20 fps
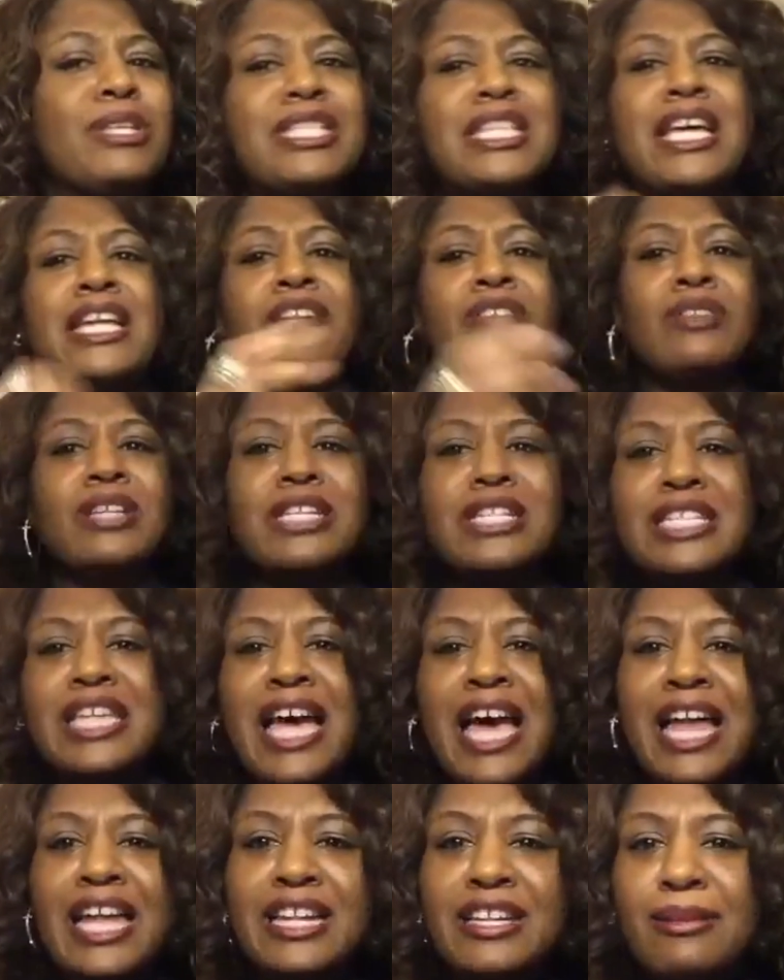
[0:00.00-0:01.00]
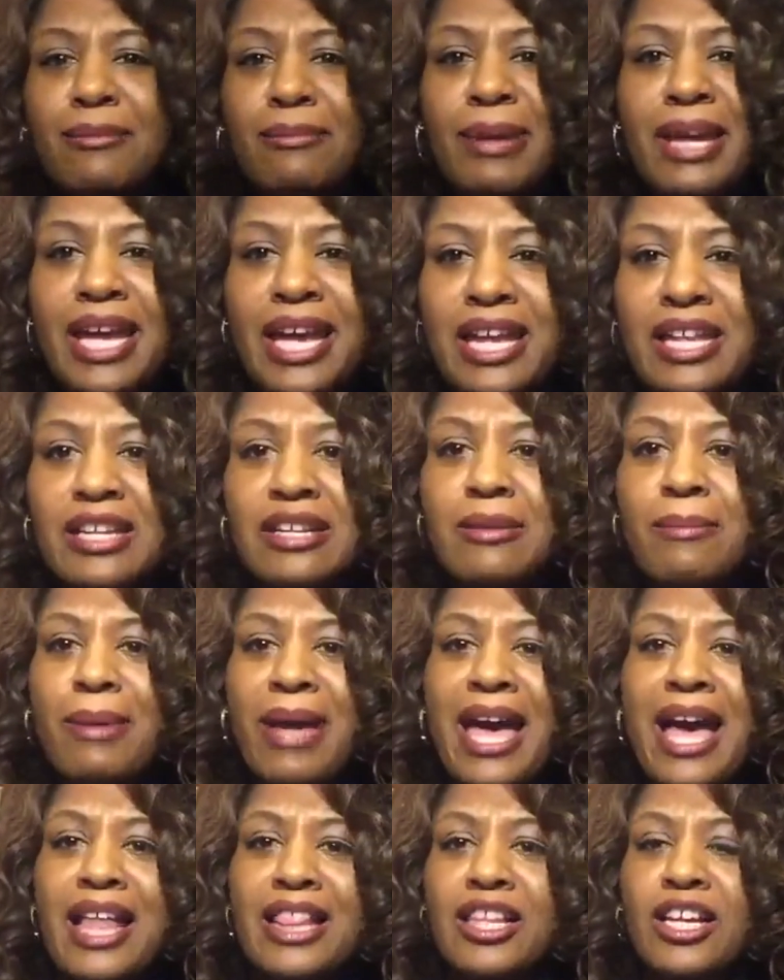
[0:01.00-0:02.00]
that on the side of the bed and the
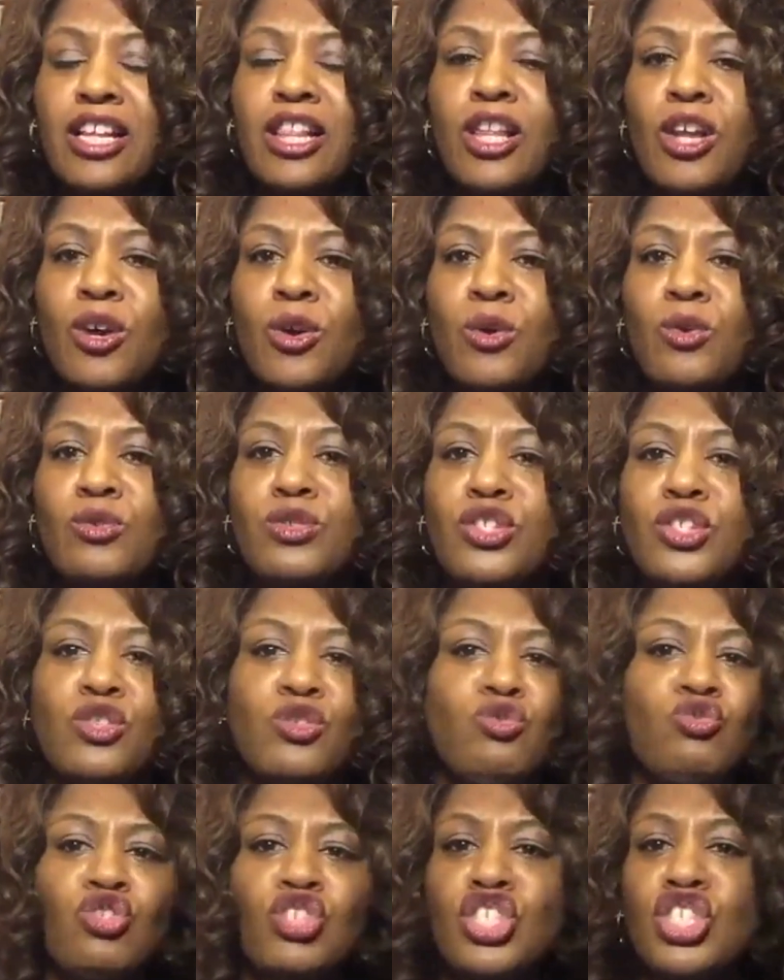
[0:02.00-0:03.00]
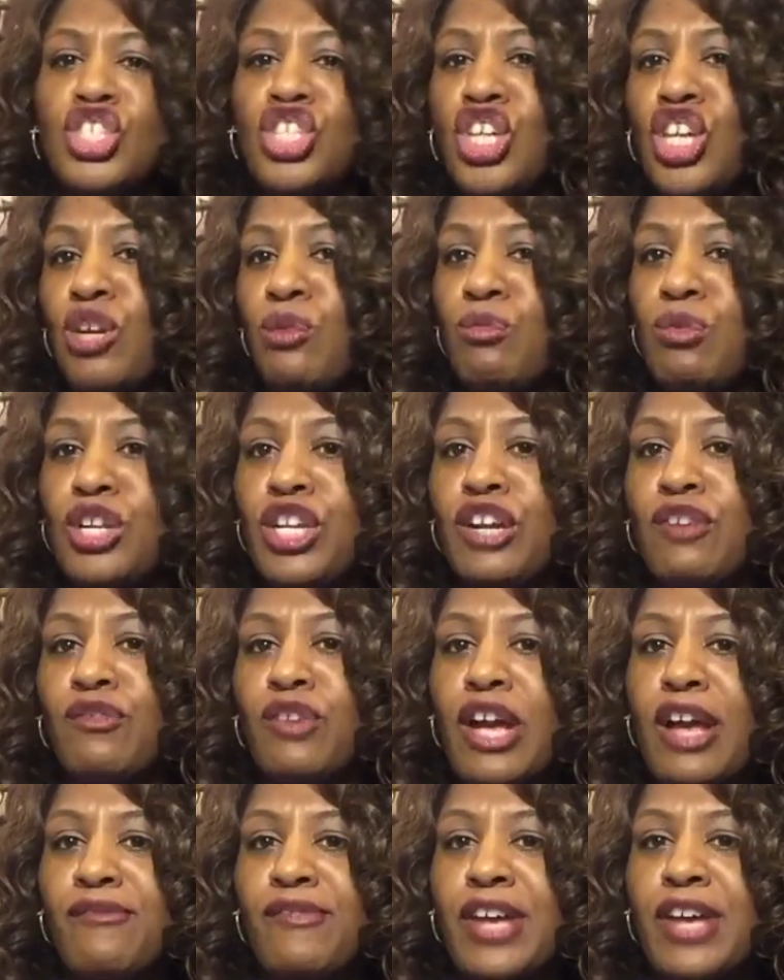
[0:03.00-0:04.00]
pile of clothes and you just said, whatever
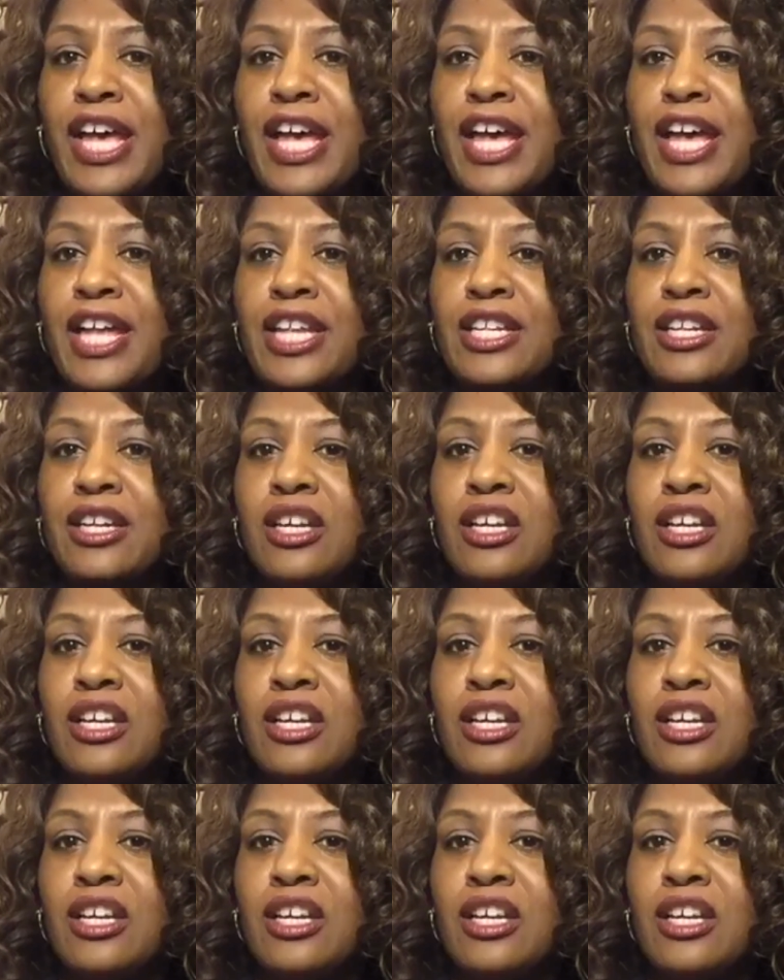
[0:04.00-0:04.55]
I find,